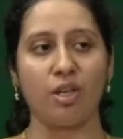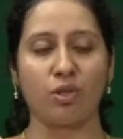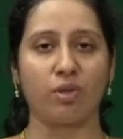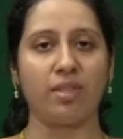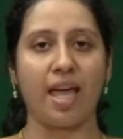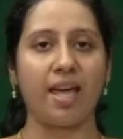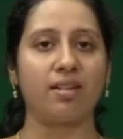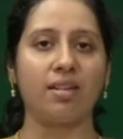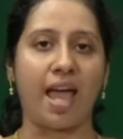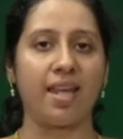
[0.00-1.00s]
So,
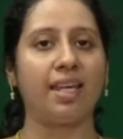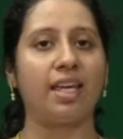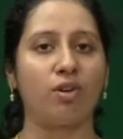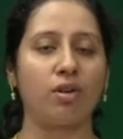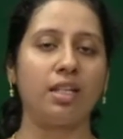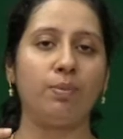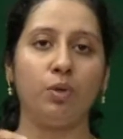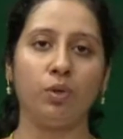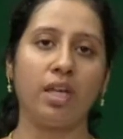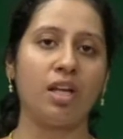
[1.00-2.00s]
there array cannot keep
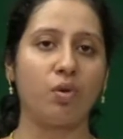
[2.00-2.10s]
looking